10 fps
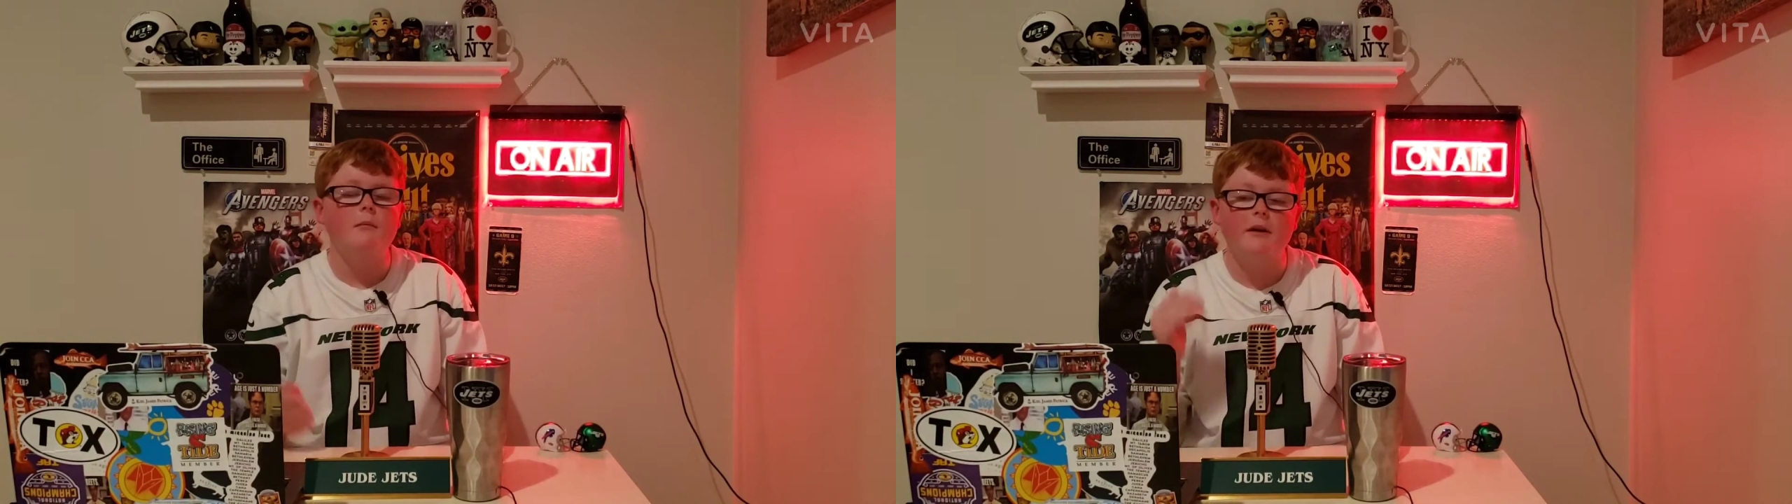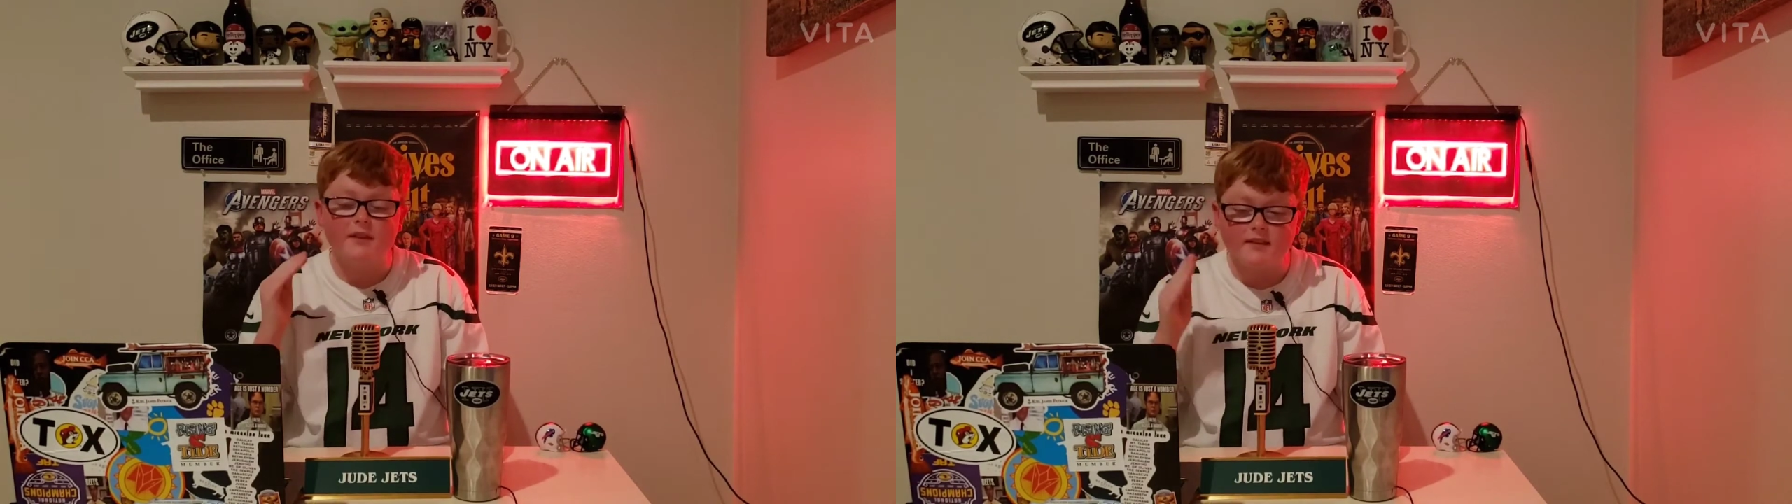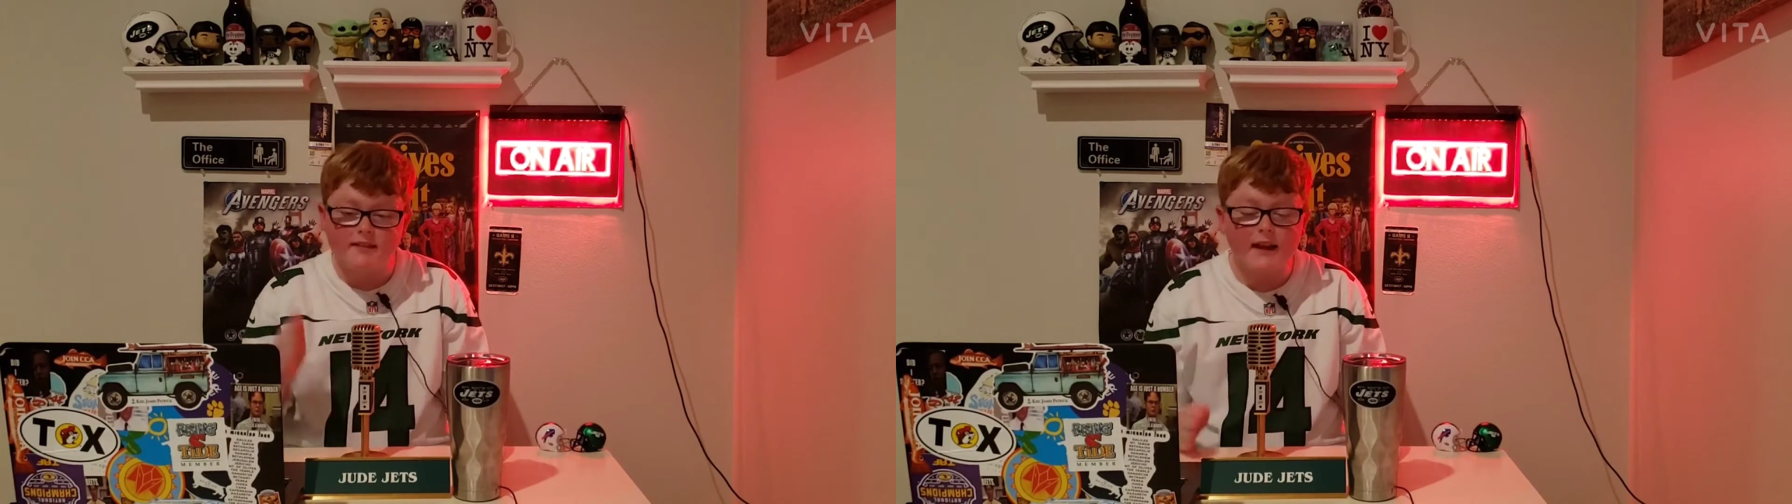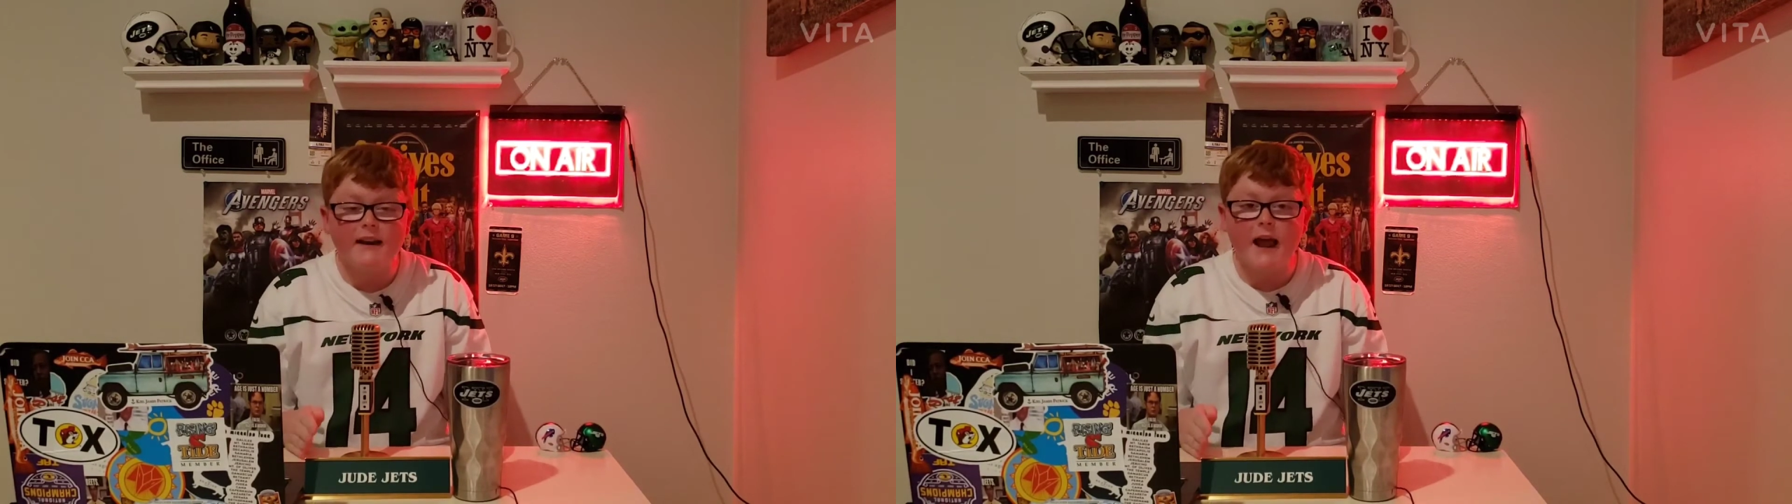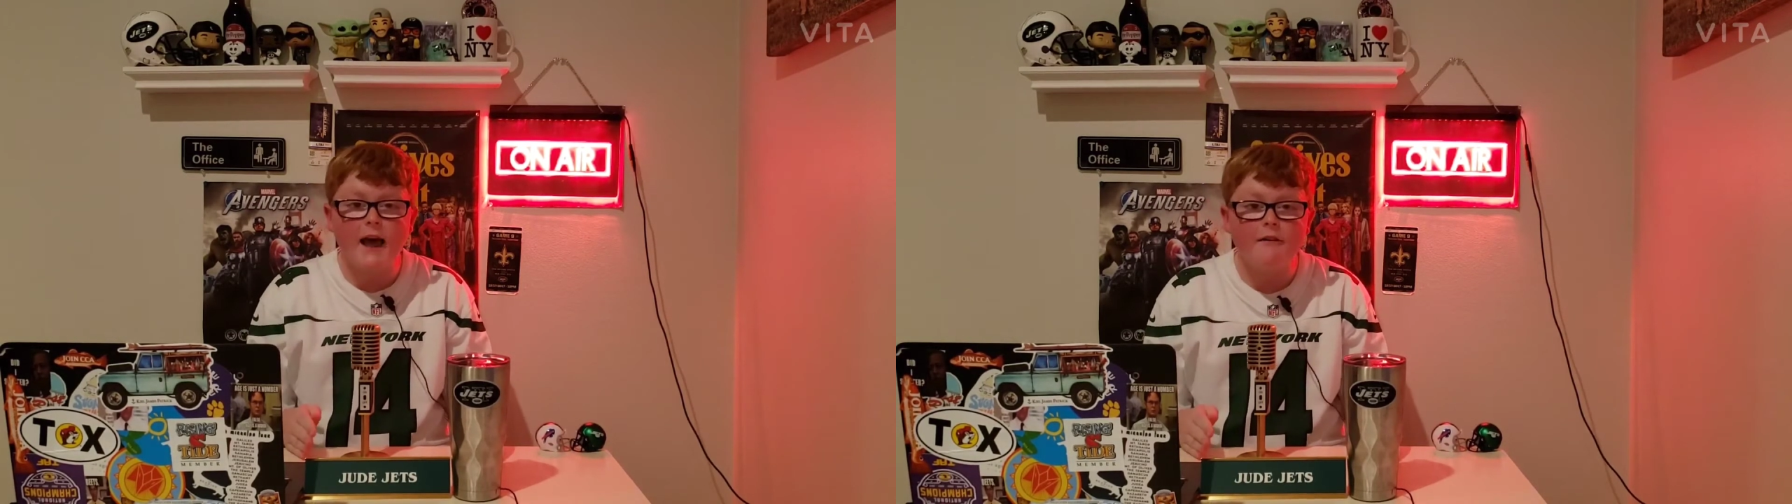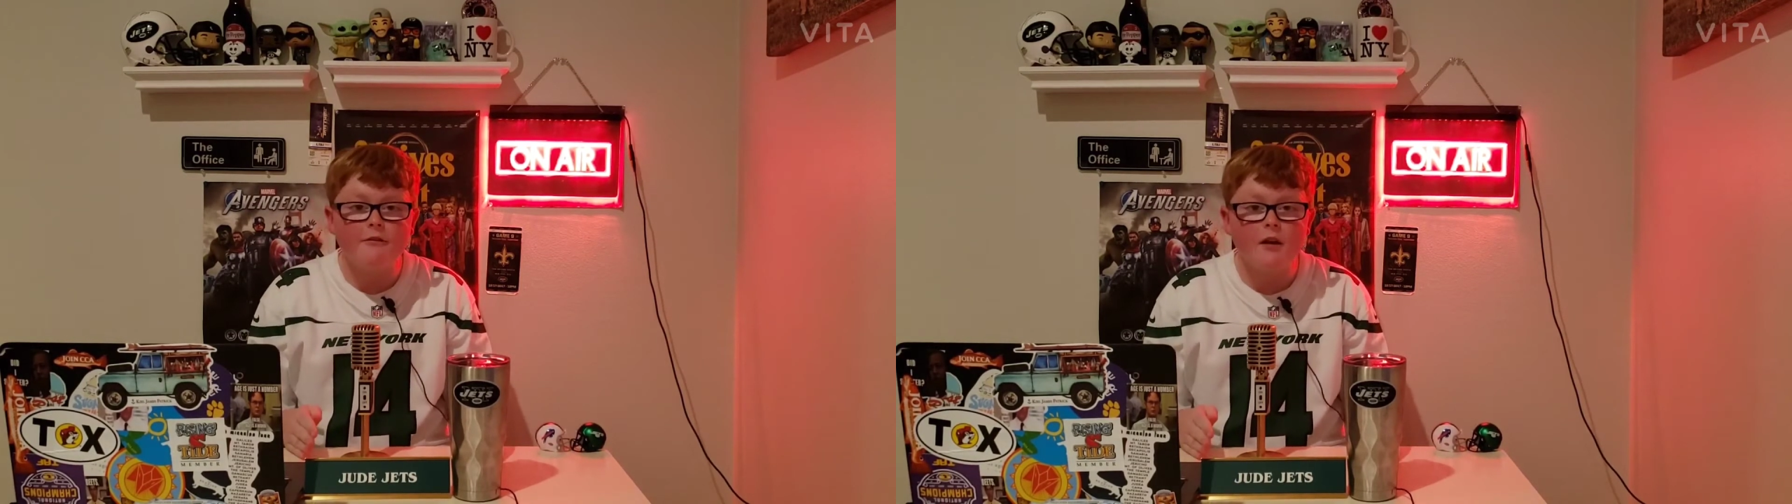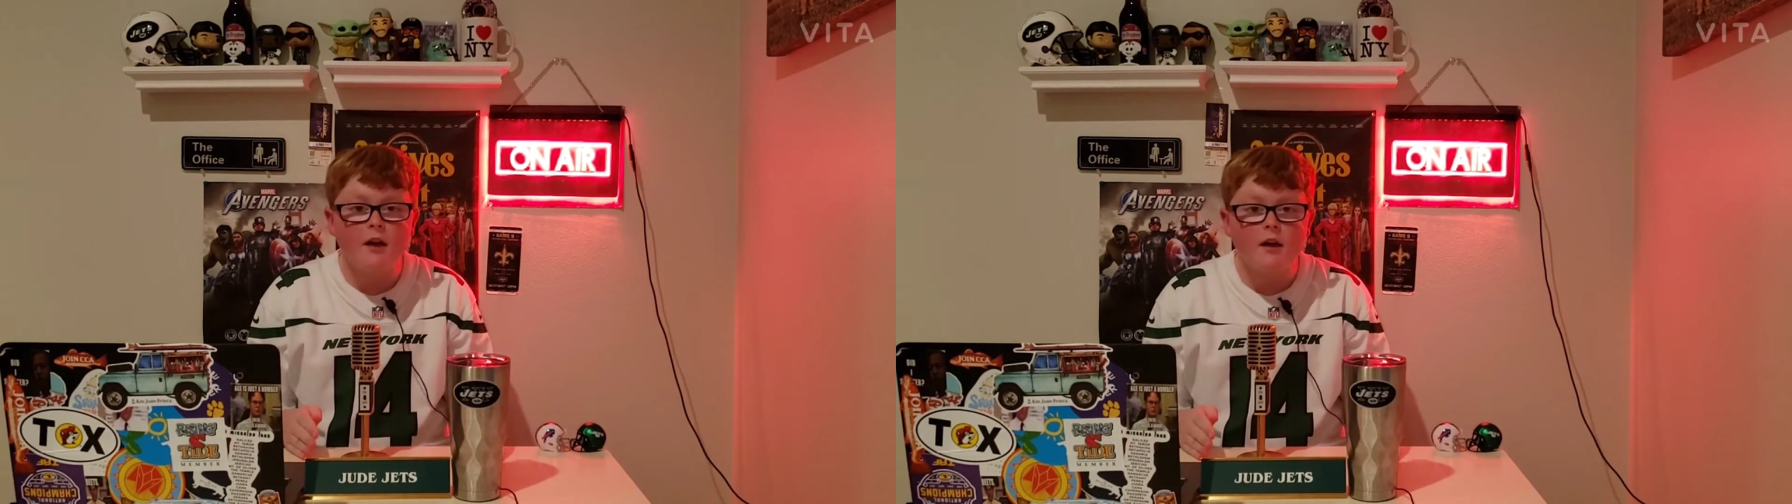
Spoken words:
But in the second half,